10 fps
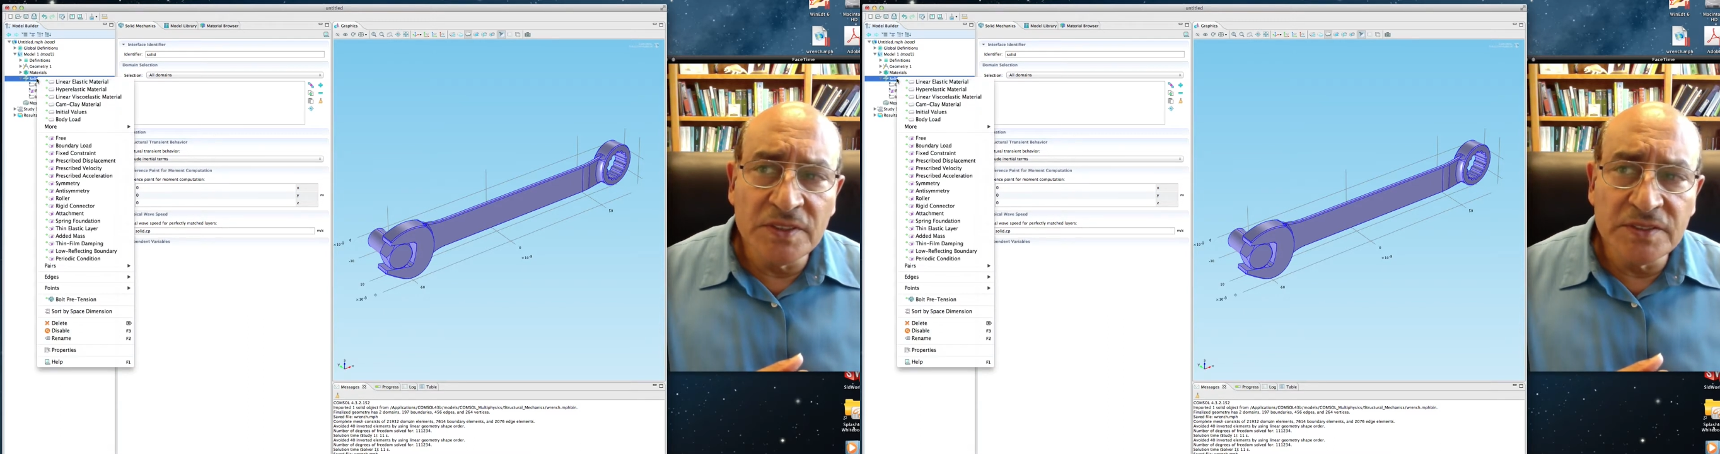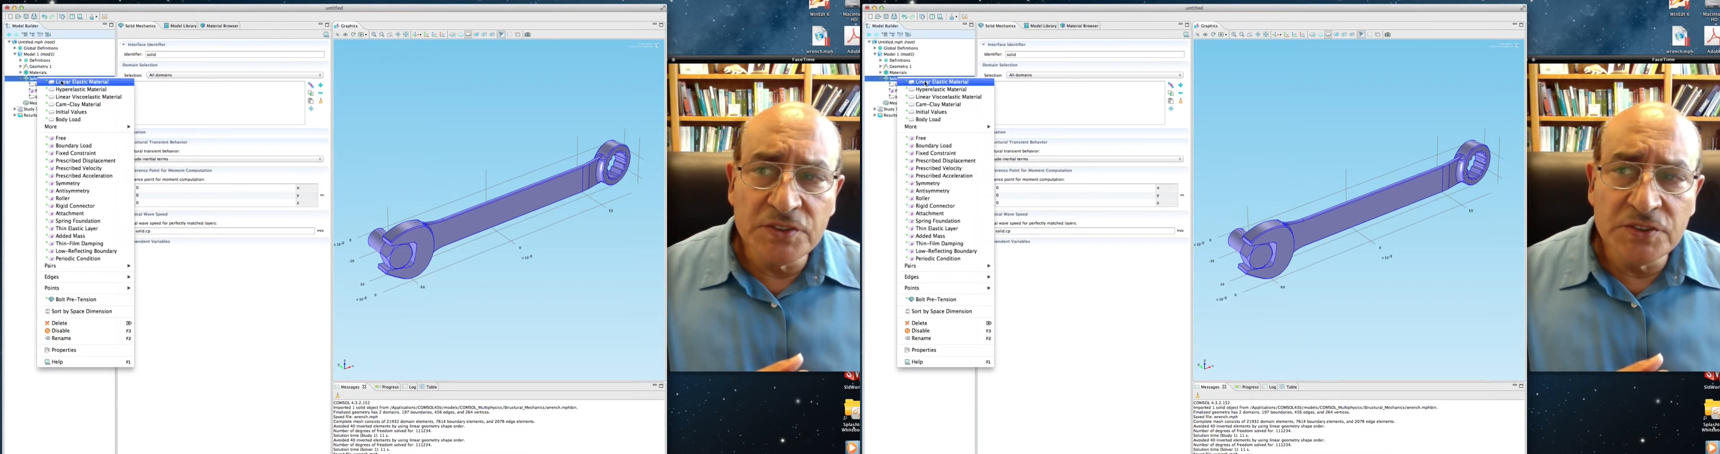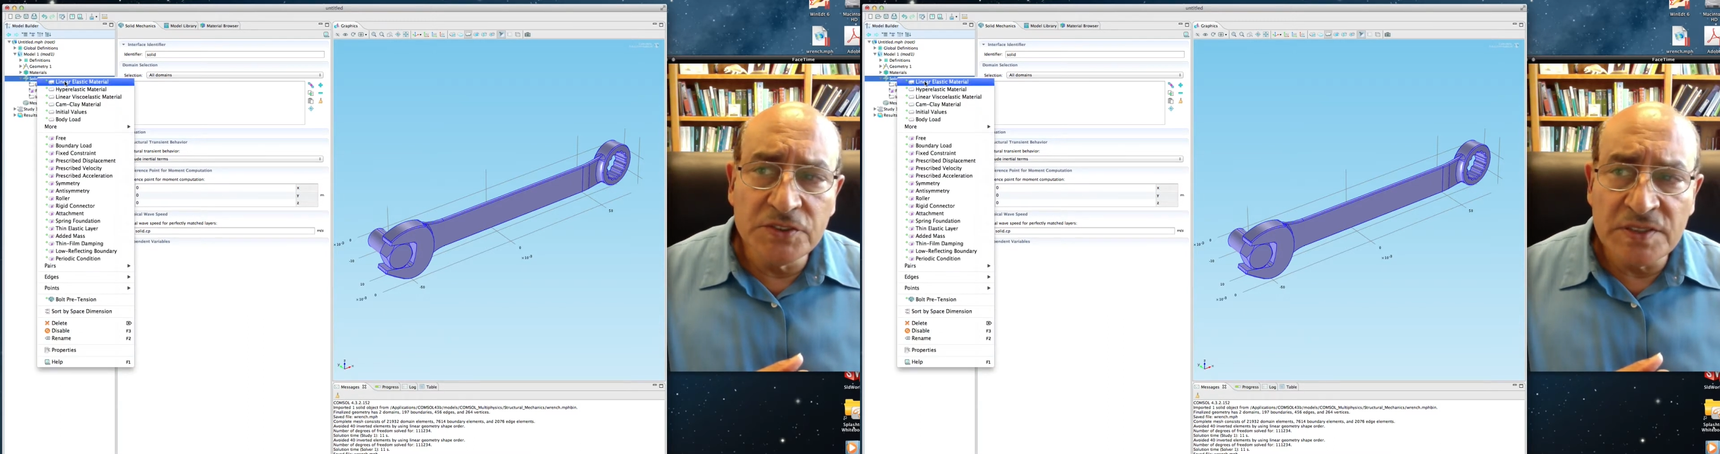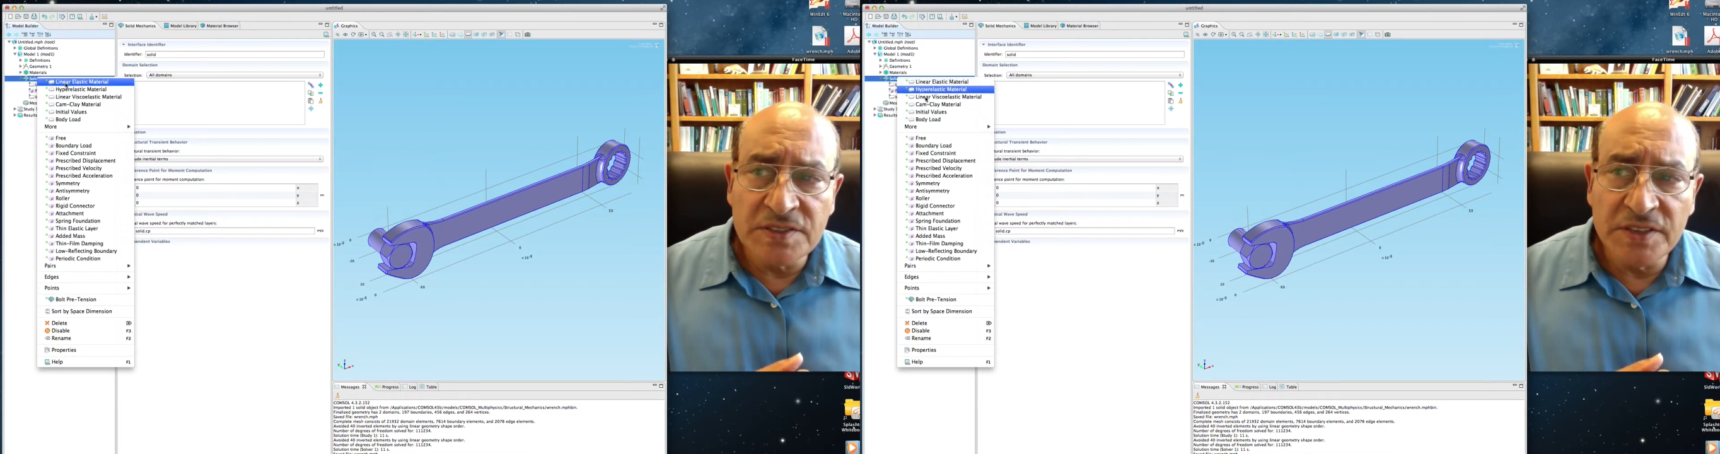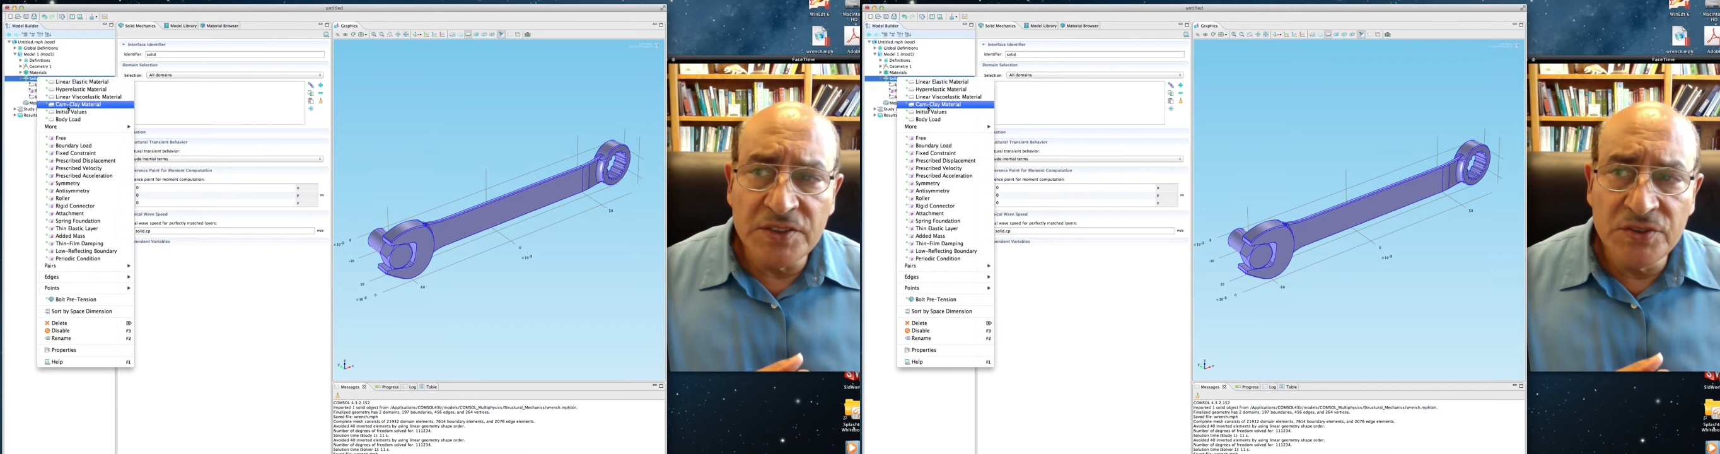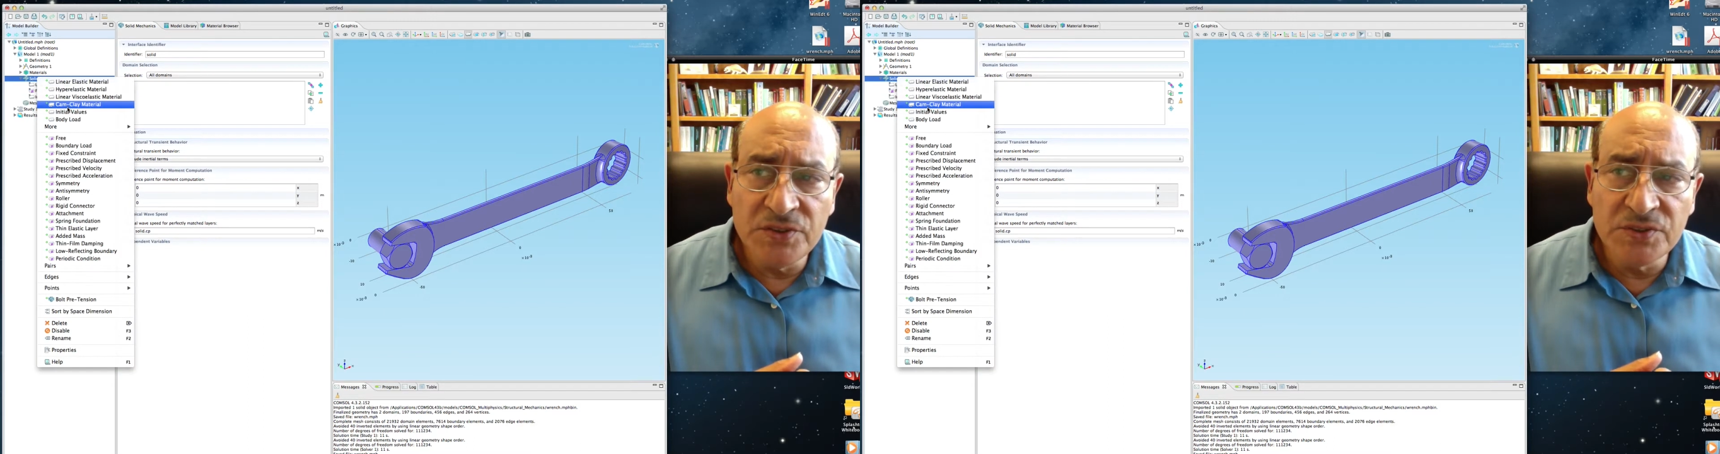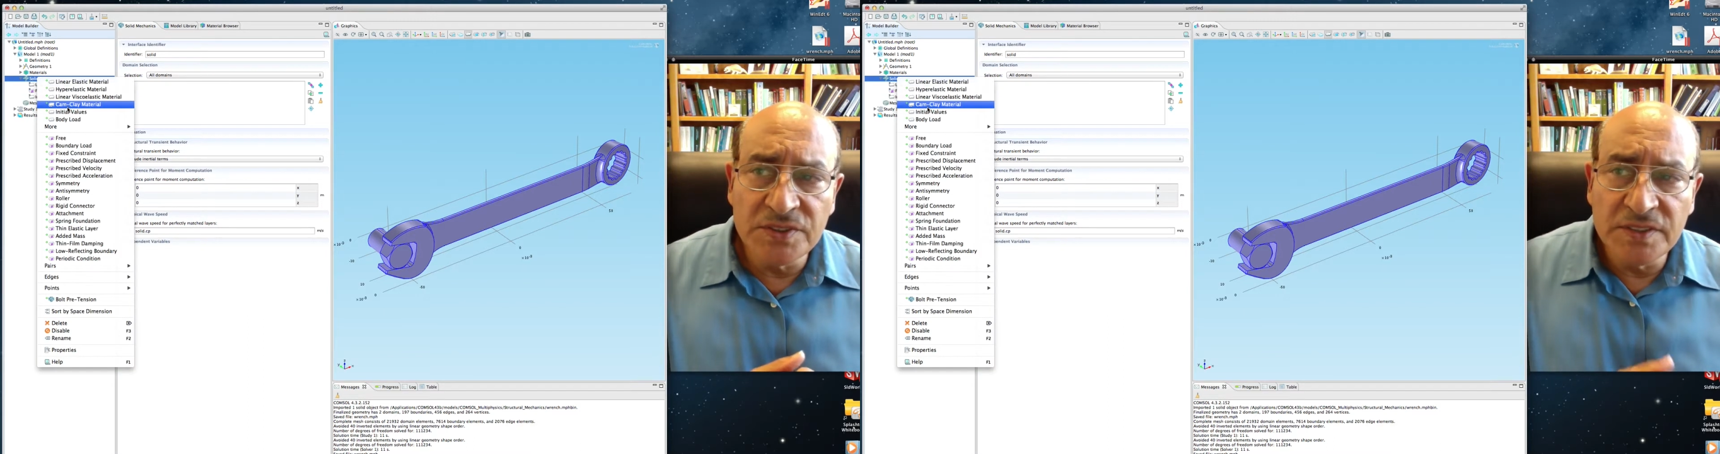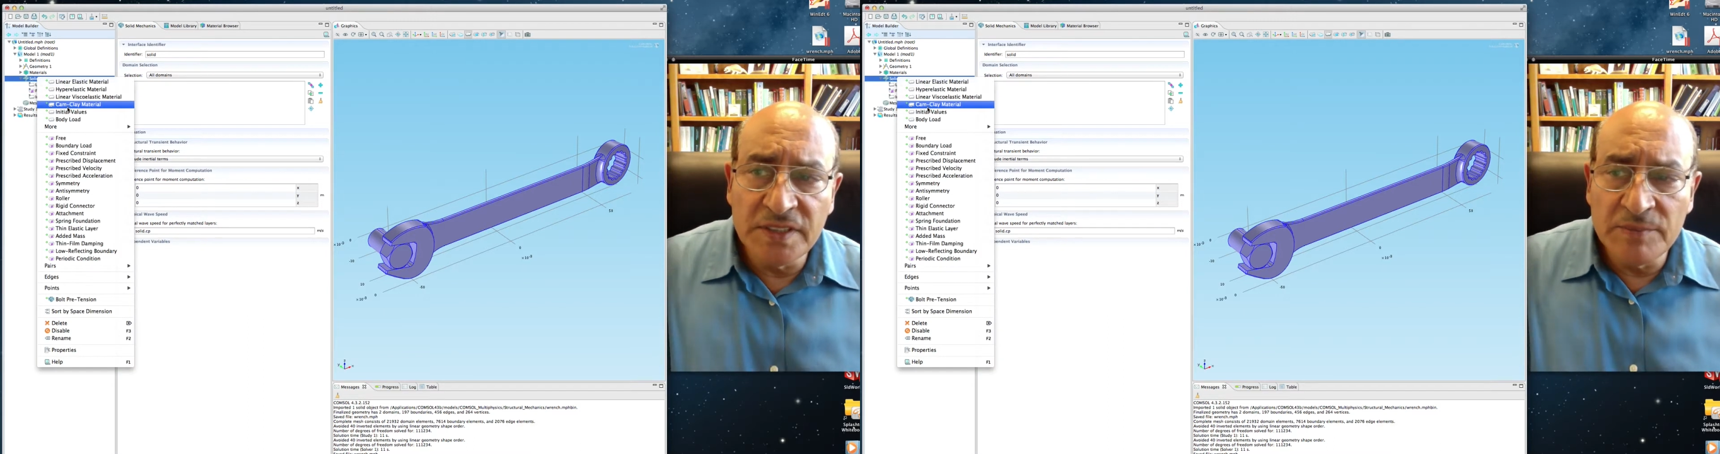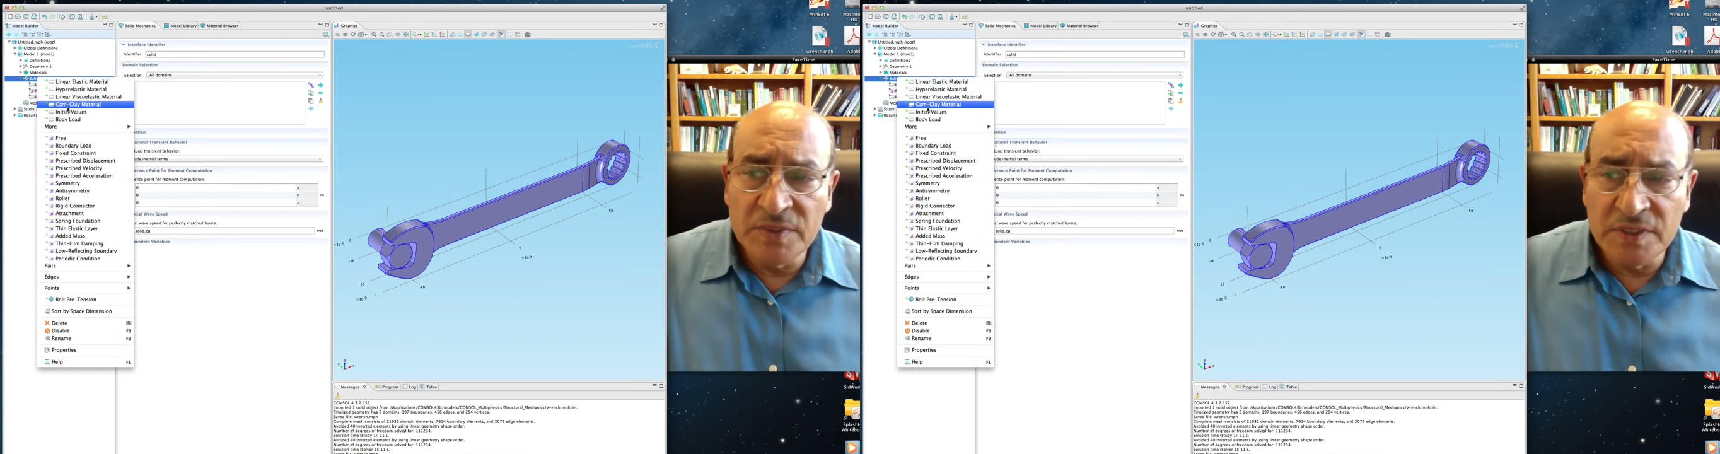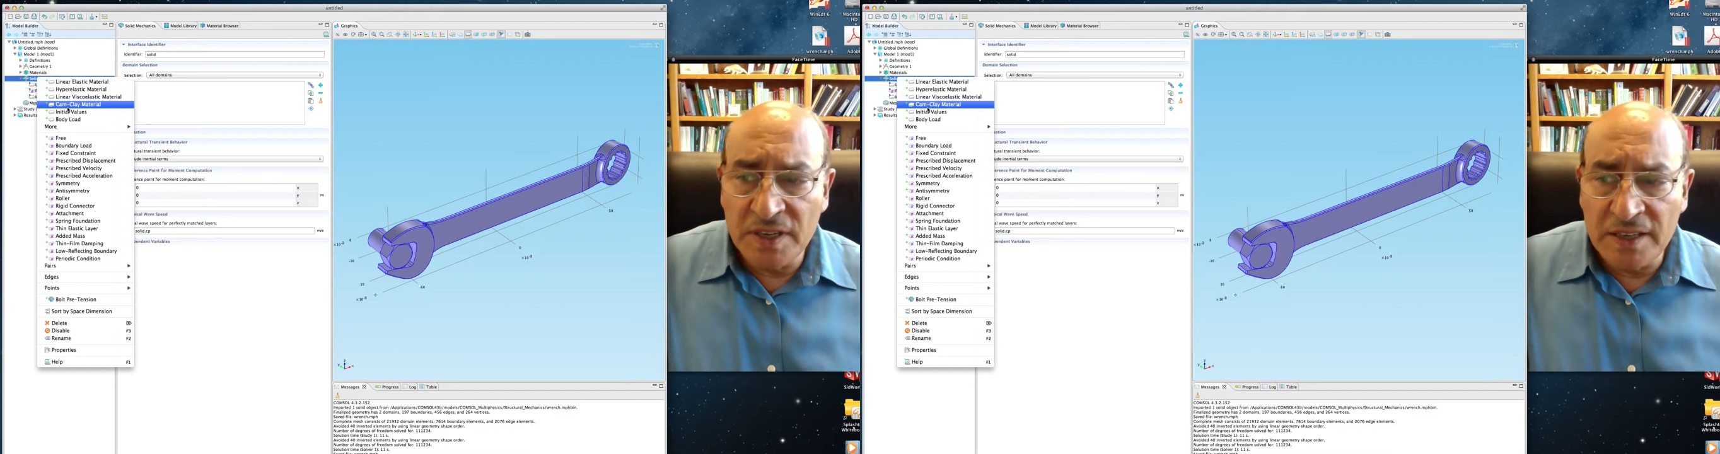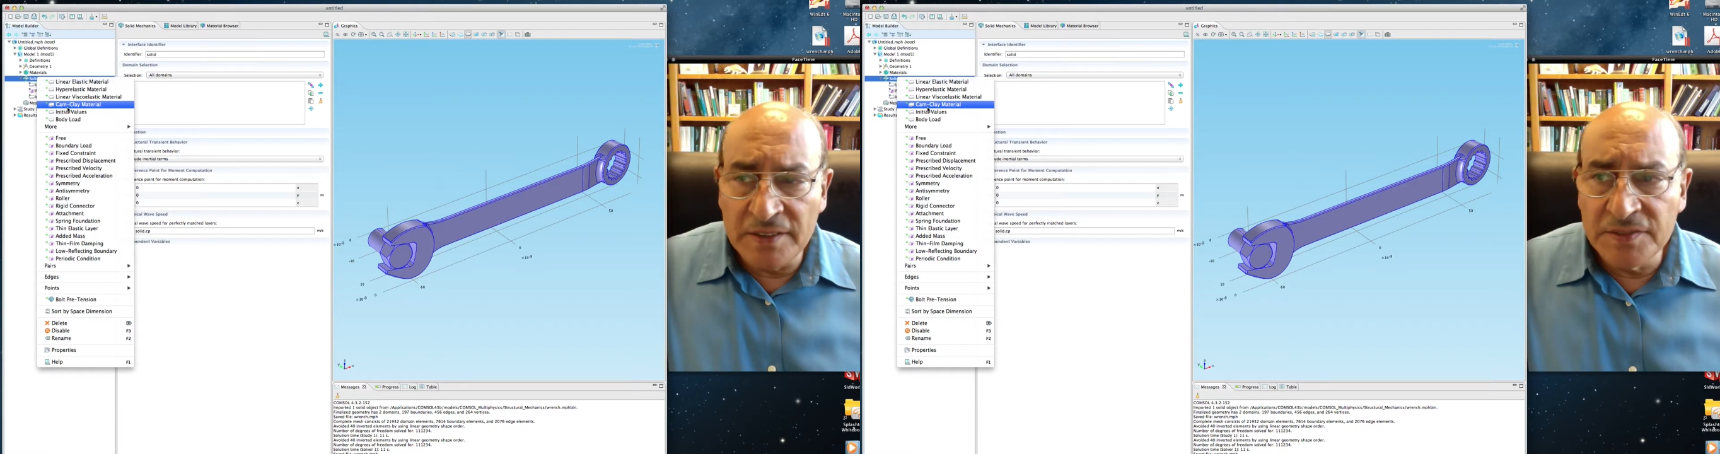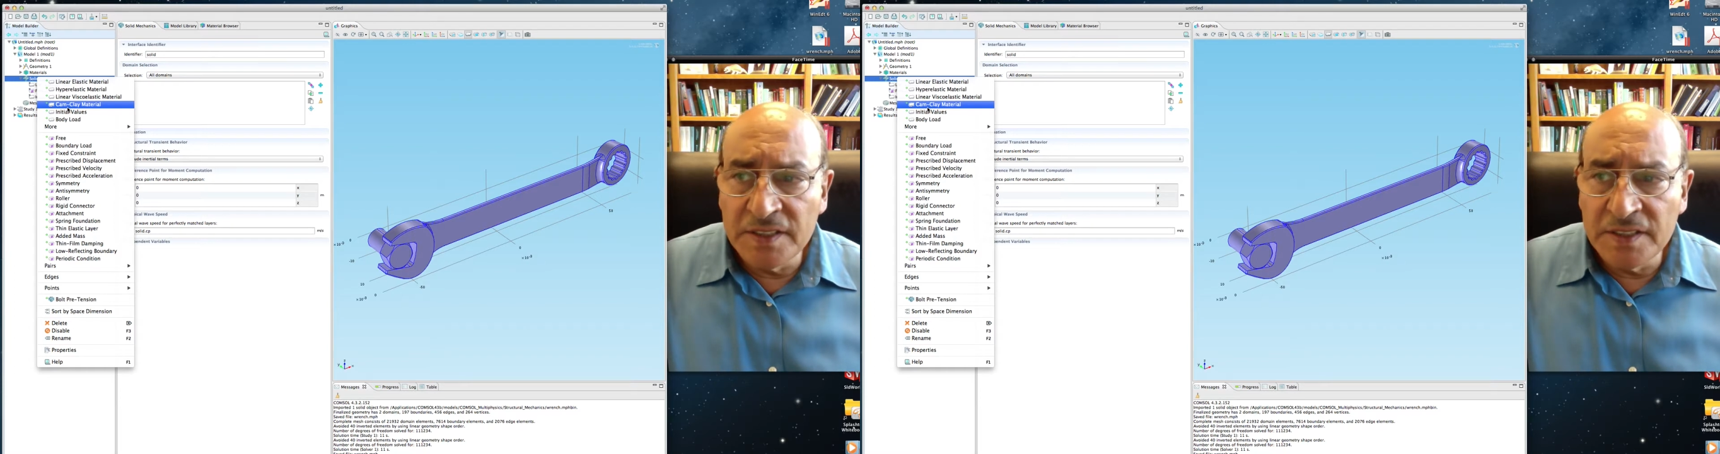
show us a huge number of